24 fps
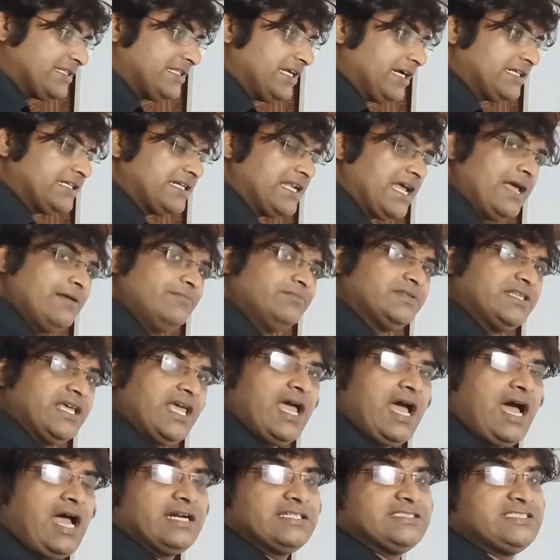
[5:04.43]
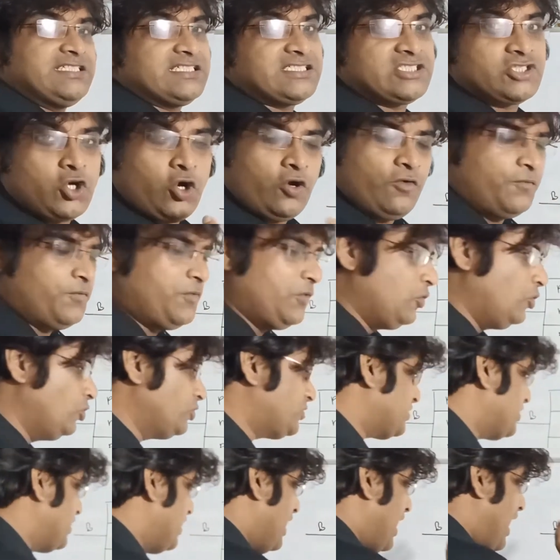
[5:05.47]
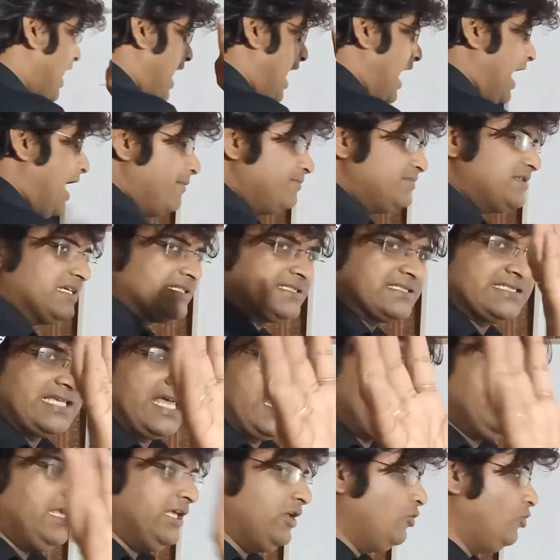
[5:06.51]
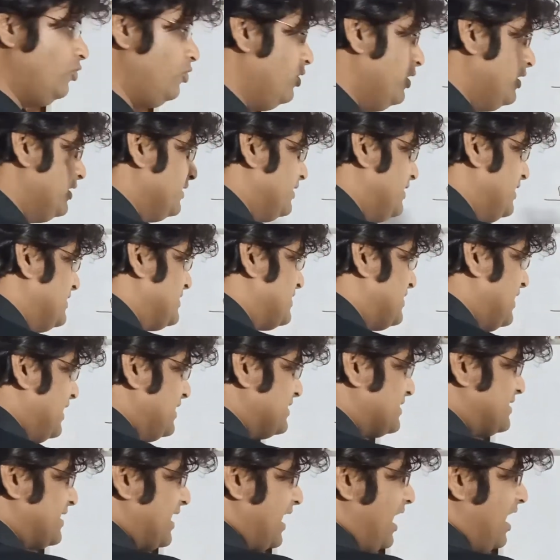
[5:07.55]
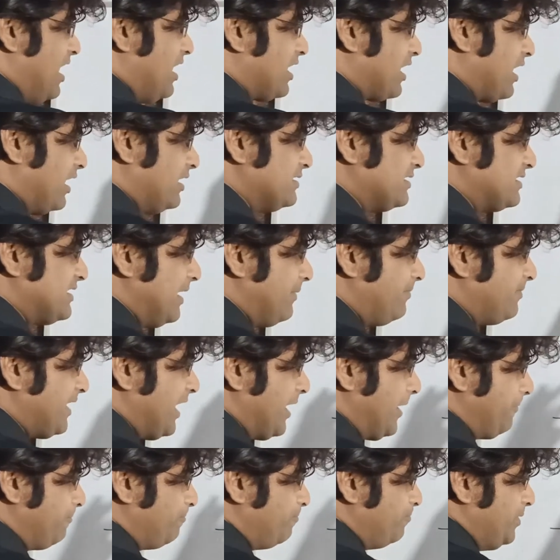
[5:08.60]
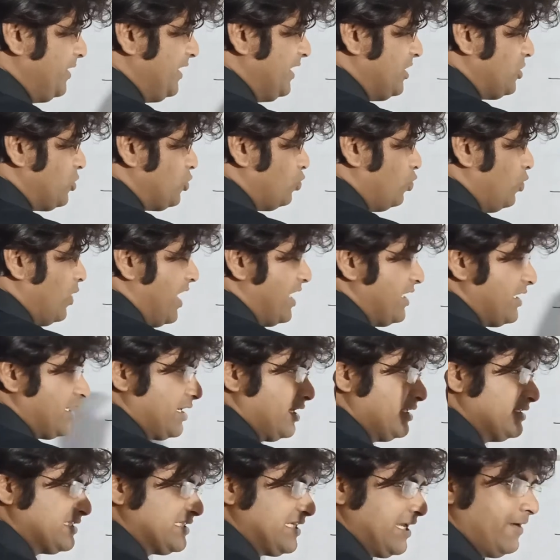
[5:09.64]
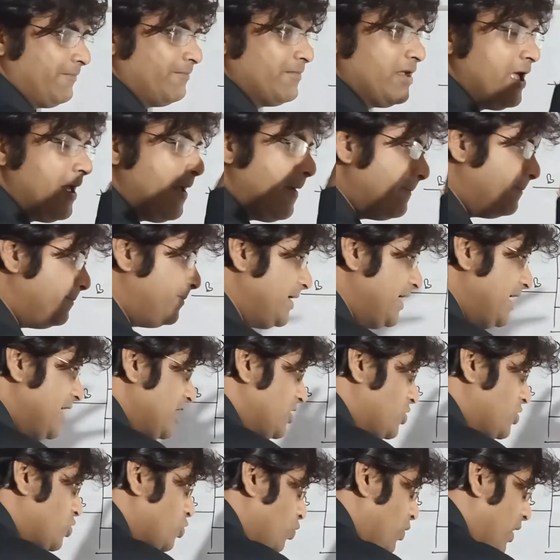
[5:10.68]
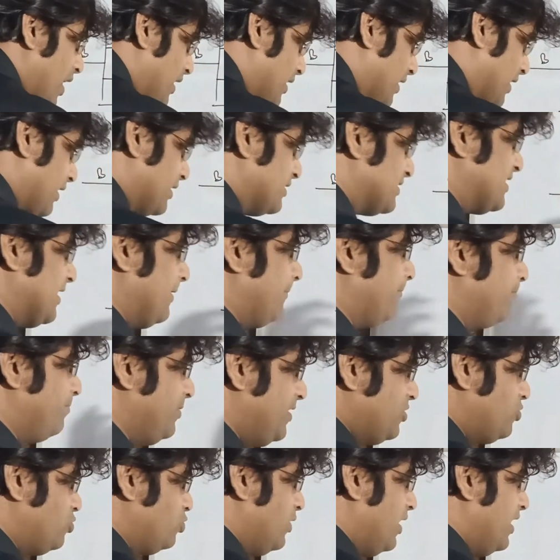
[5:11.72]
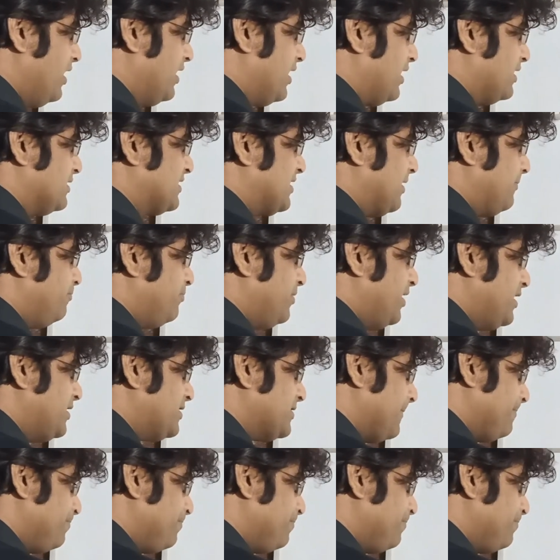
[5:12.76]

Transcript: that time they are just confused. I am just saying you, this is the concept, that P2N concept. P2N concept. P2N concept means